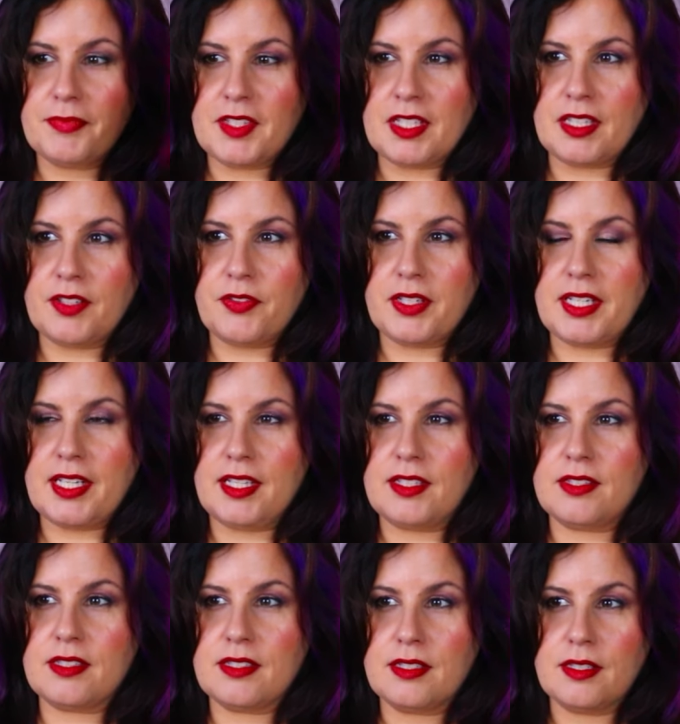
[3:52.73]
delivered
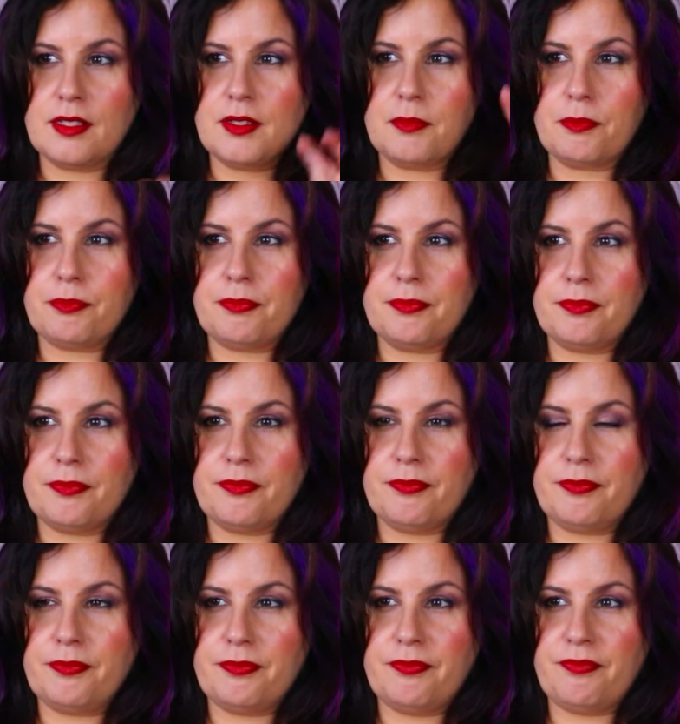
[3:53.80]
his
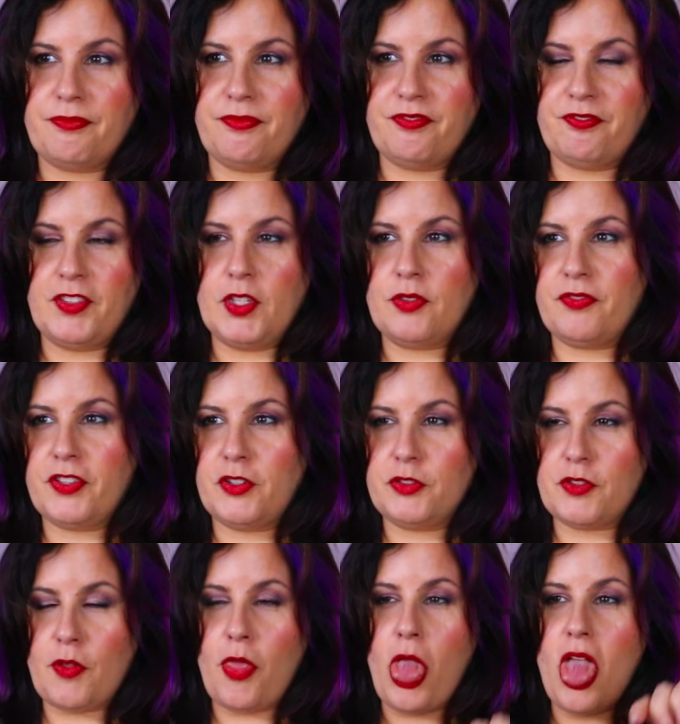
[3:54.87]

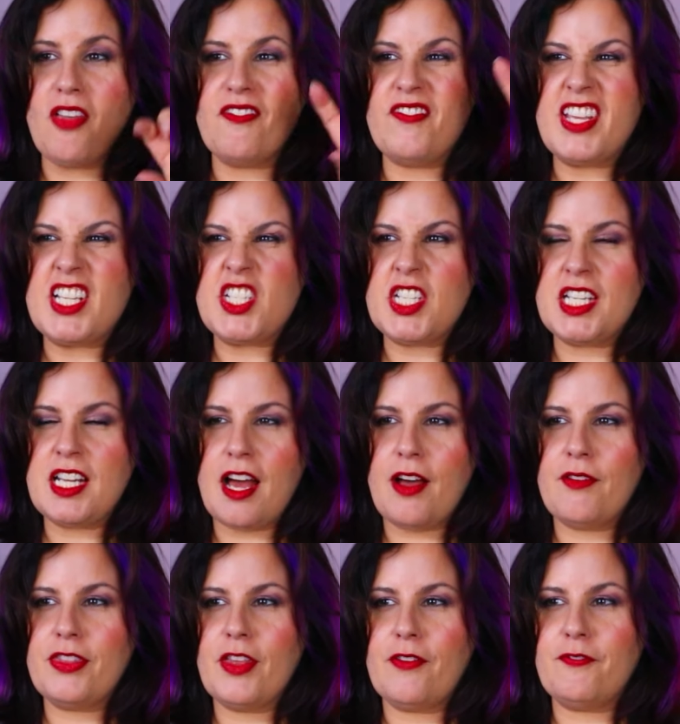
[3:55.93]
vision
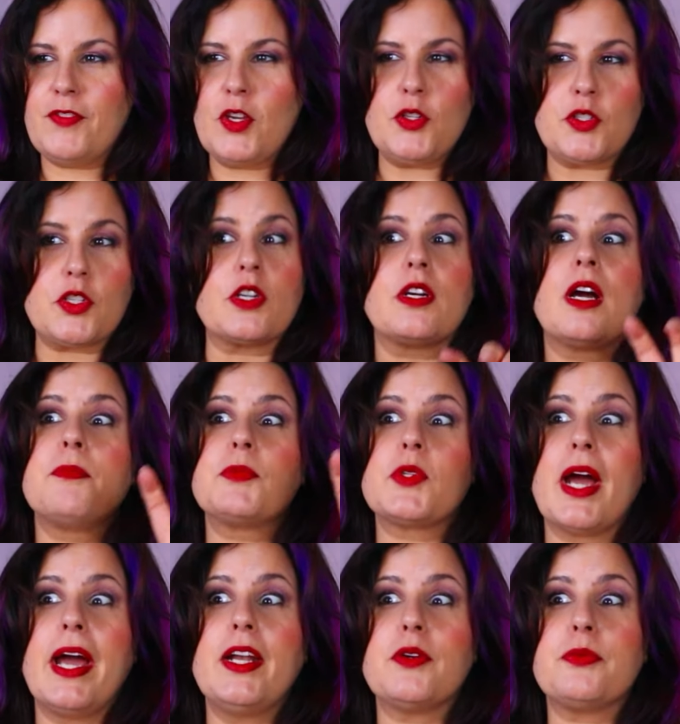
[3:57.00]
of the future? I'm
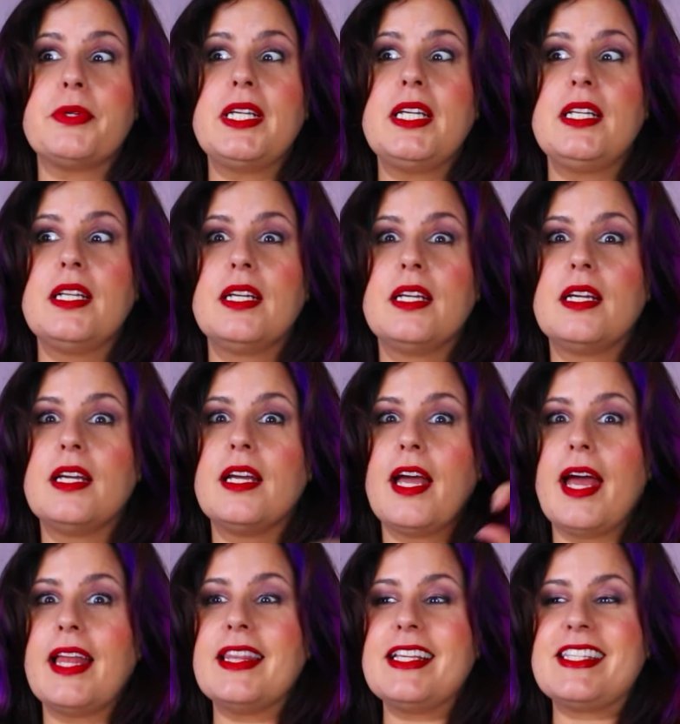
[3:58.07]
trying to read
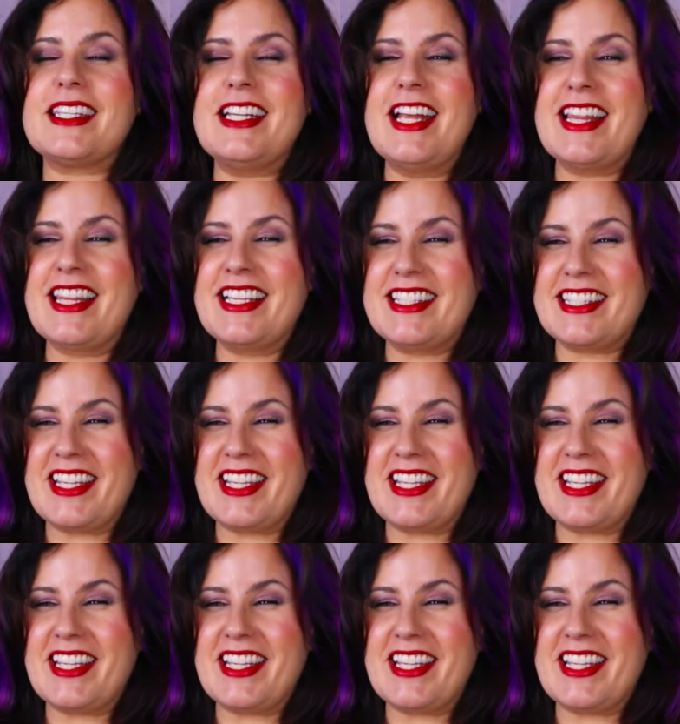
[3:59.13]
and listen at the